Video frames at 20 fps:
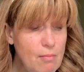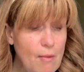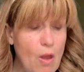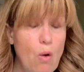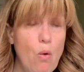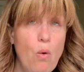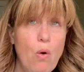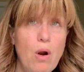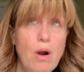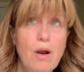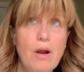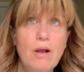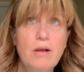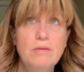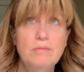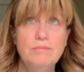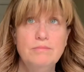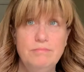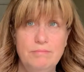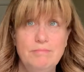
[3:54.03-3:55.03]
or
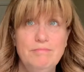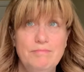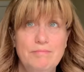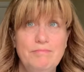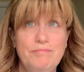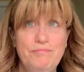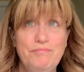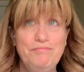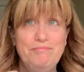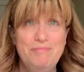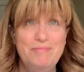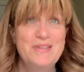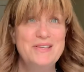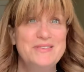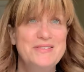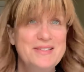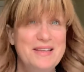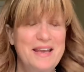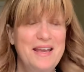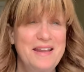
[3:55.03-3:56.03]
the
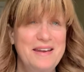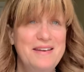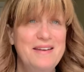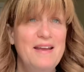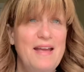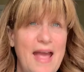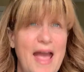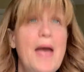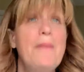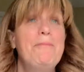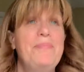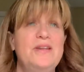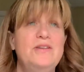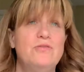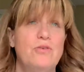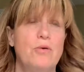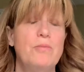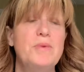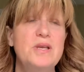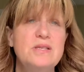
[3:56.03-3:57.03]
skin.
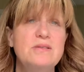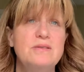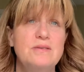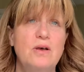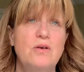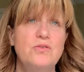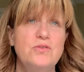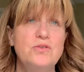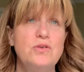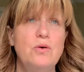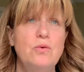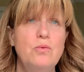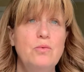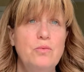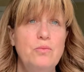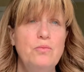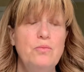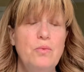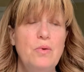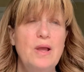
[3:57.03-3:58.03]
Epidermis also
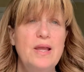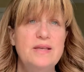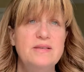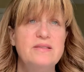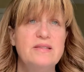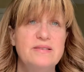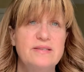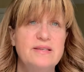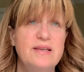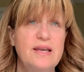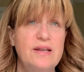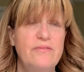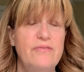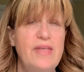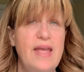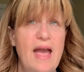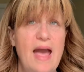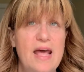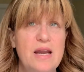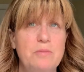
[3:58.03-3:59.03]
is the skin of
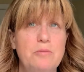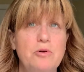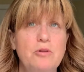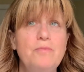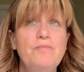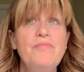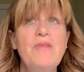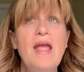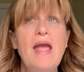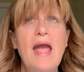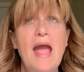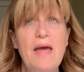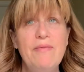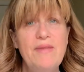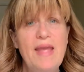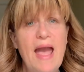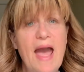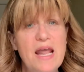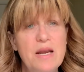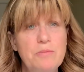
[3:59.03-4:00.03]
the animal, and
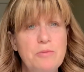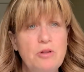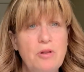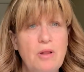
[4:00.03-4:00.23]
the animal